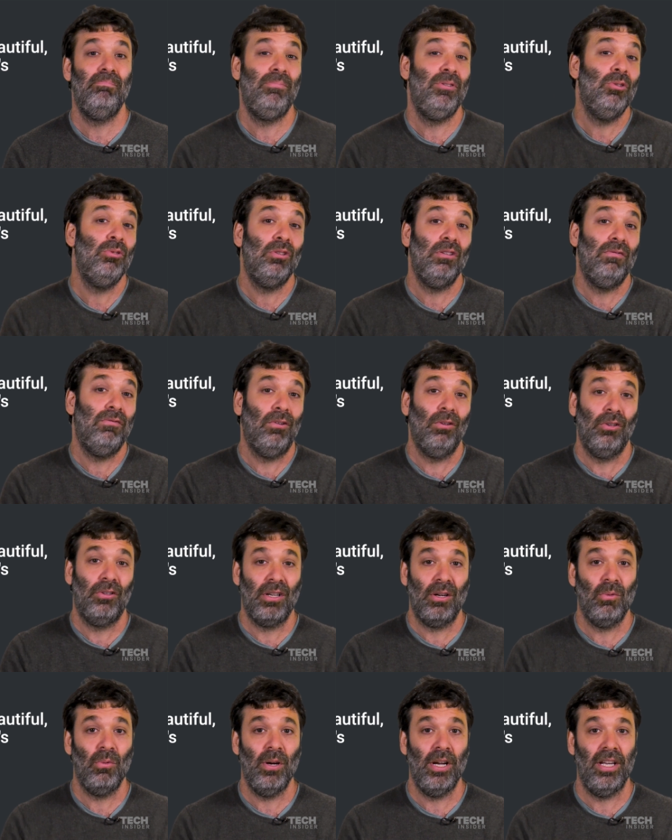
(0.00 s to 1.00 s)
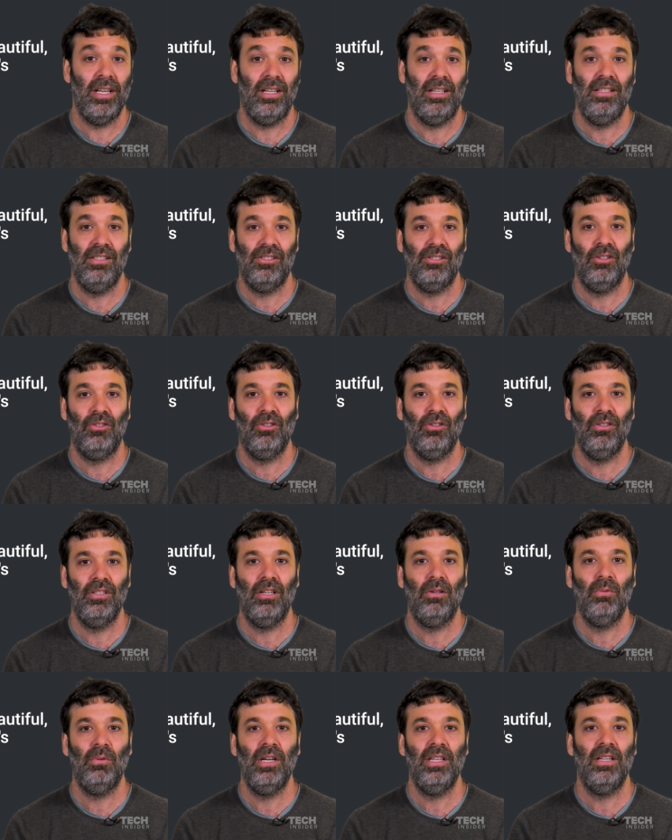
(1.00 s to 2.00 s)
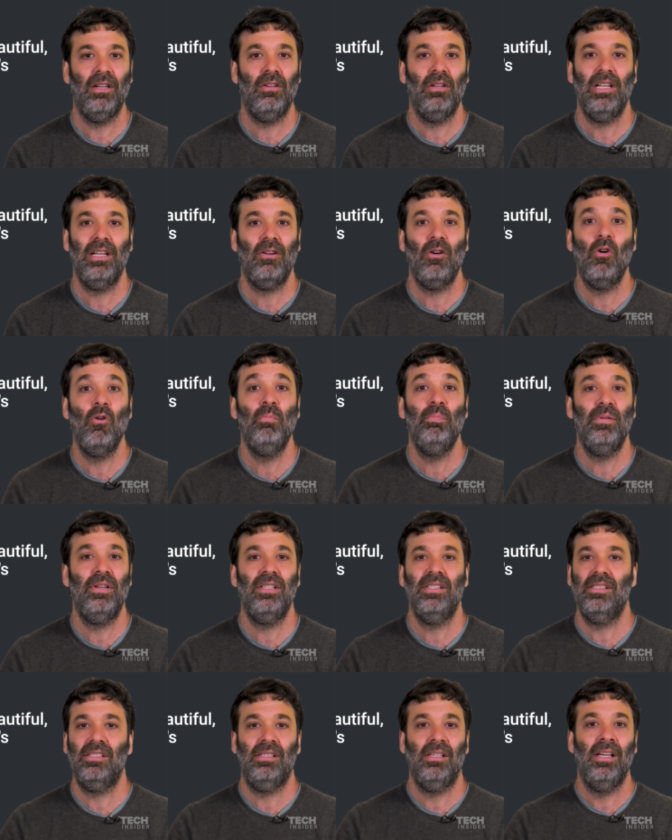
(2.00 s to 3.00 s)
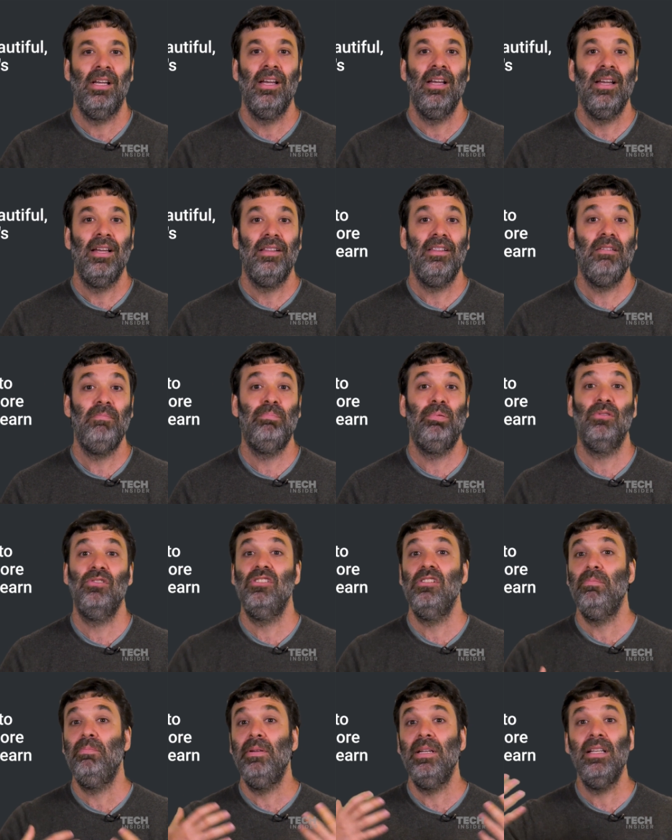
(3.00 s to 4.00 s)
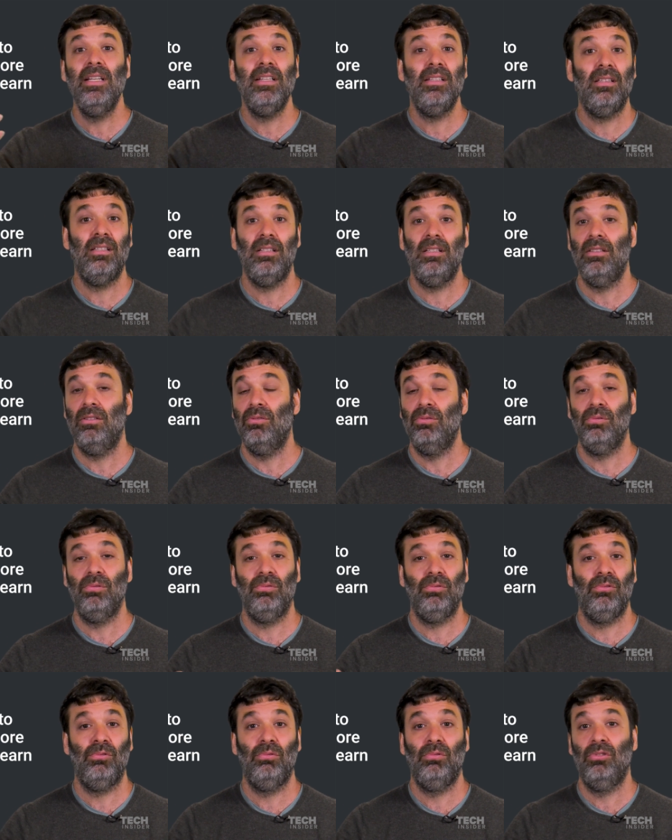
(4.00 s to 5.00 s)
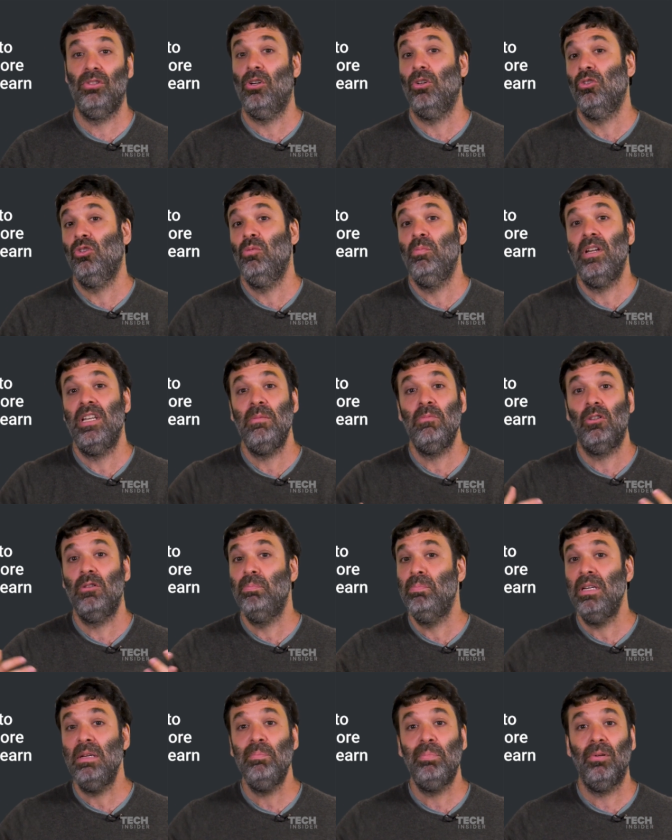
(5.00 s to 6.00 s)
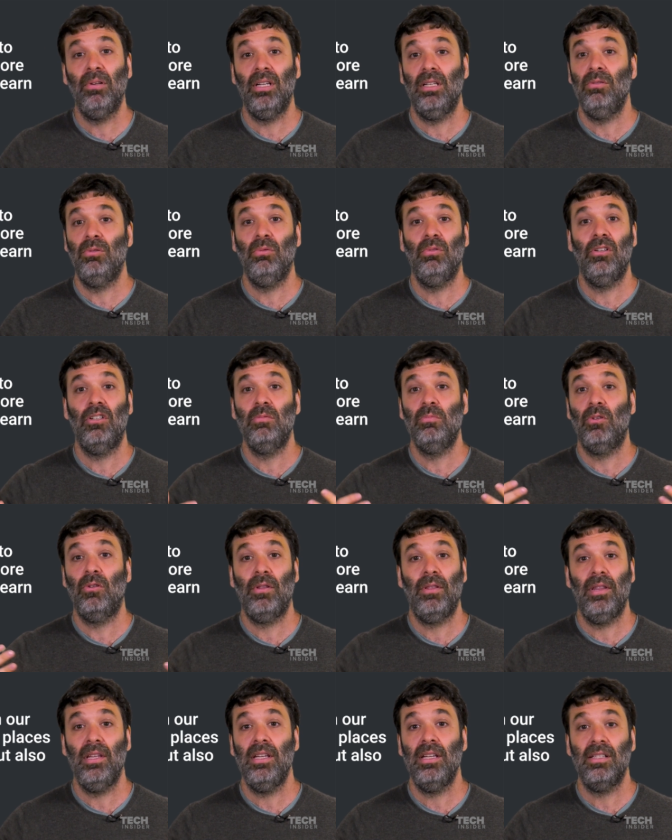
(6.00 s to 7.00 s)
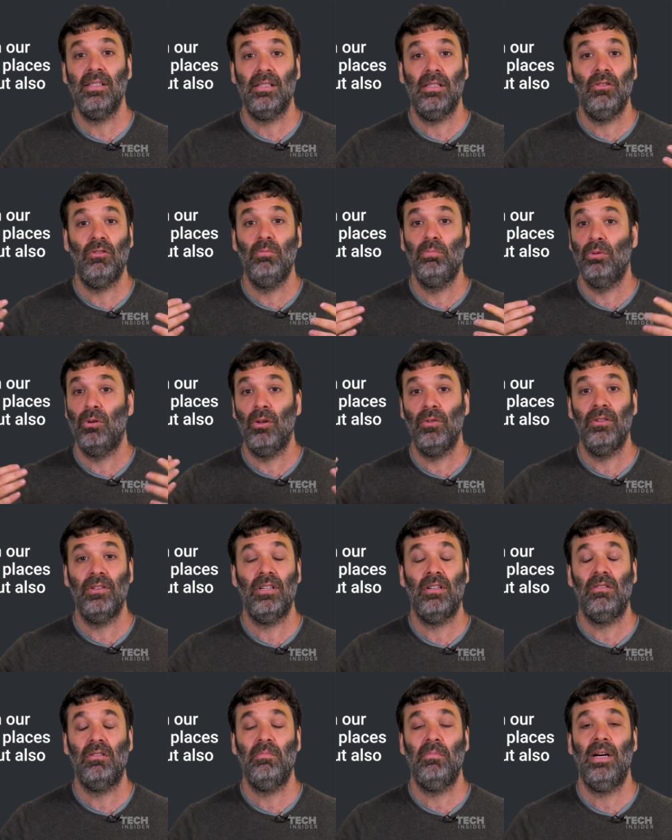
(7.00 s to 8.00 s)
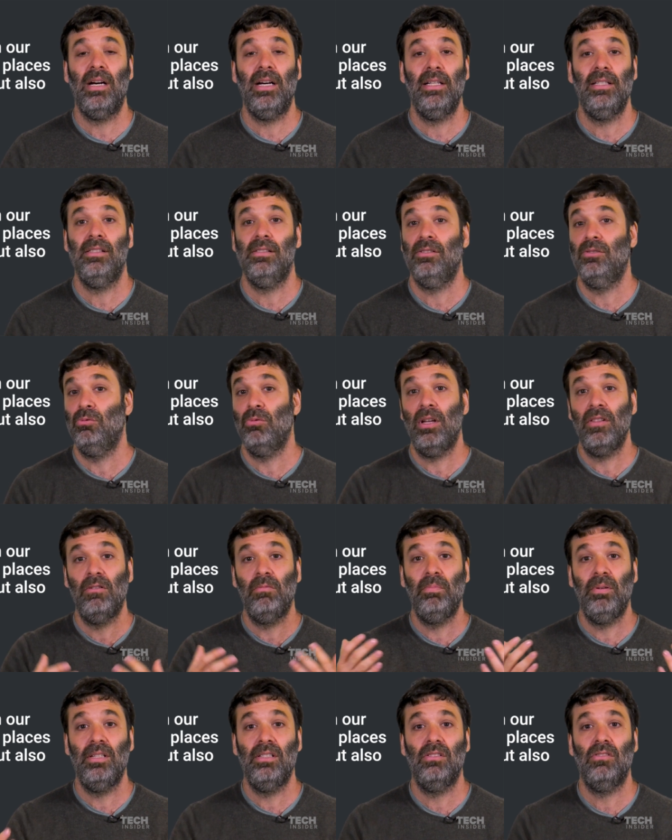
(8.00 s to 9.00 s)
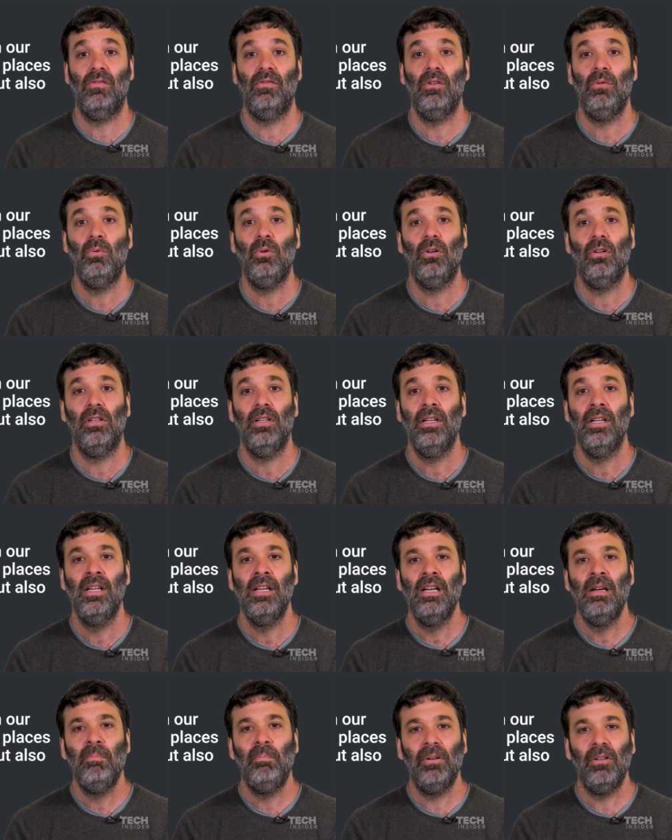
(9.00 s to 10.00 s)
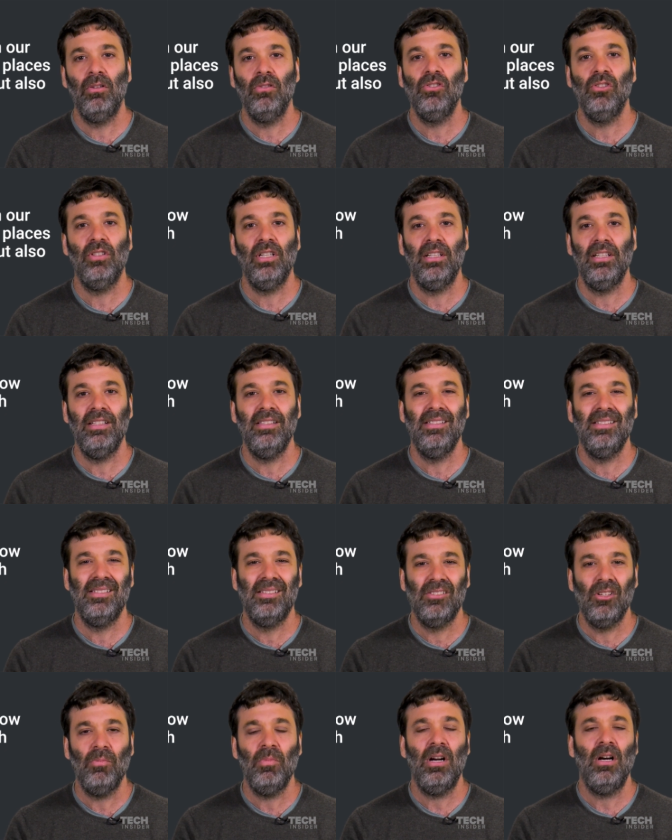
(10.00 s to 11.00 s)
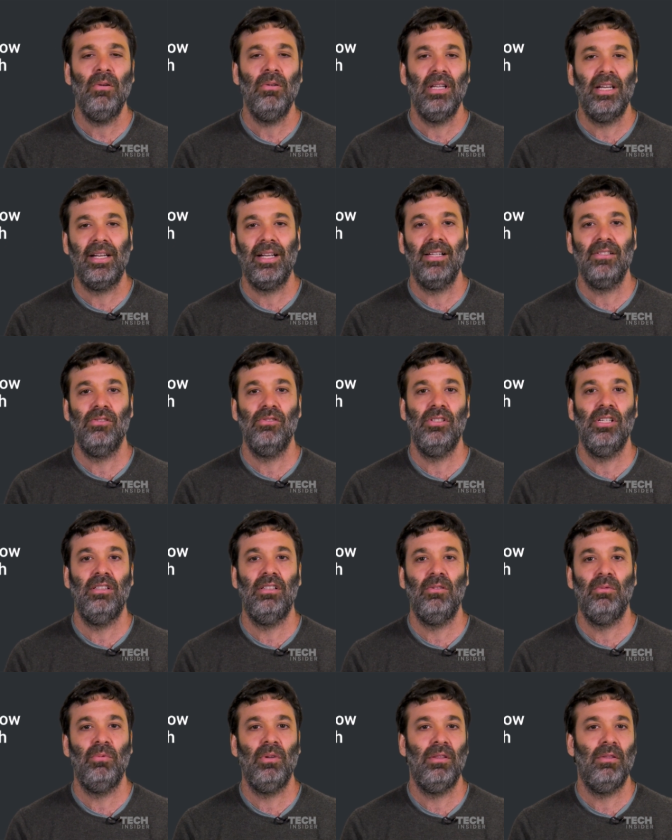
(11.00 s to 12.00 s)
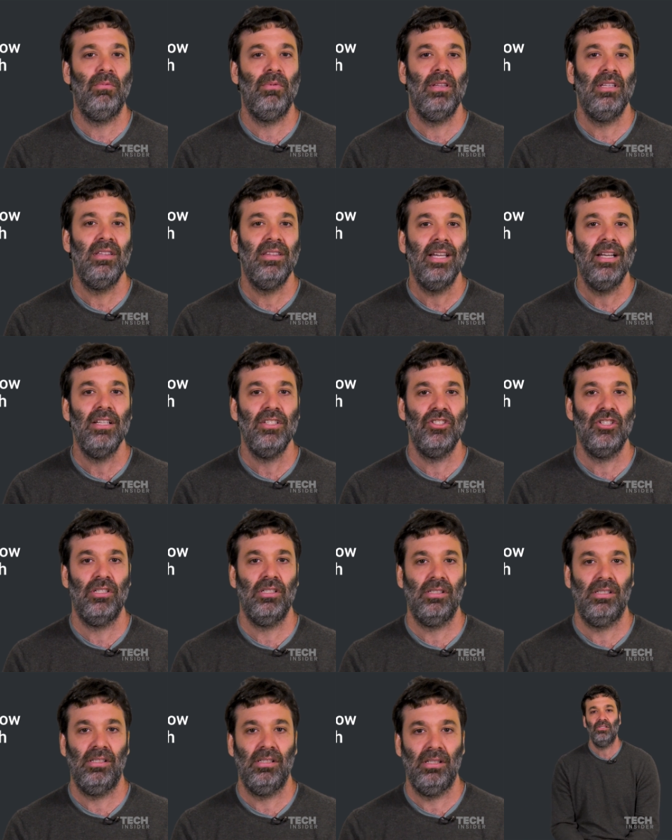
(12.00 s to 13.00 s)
beautiful in a way, and it's not only a way that, that opens the possibility to, to talk to many more people and to learn more things and to broaden our minds to other places of the world, but also that it's somehow like associated with, with intelligence.